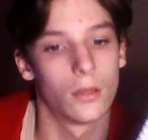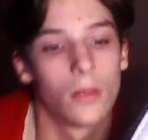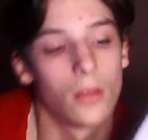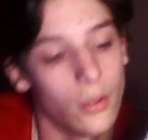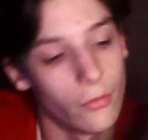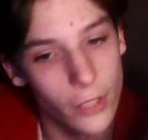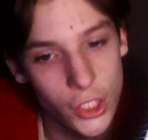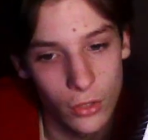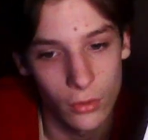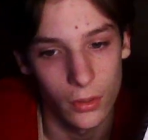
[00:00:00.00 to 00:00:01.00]
the
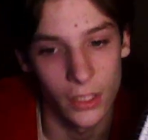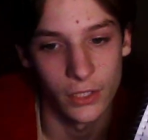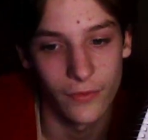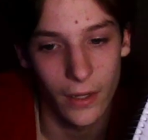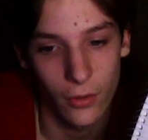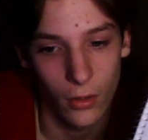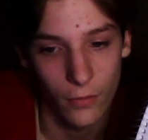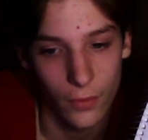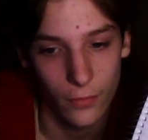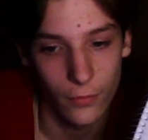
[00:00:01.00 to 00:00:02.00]
original is founded
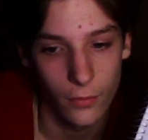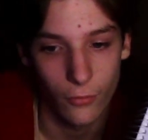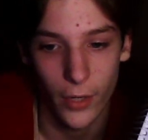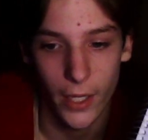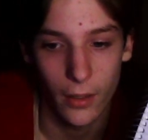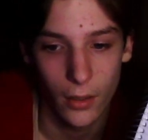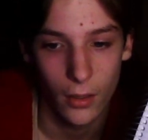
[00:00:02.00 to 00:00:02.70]
off of, right?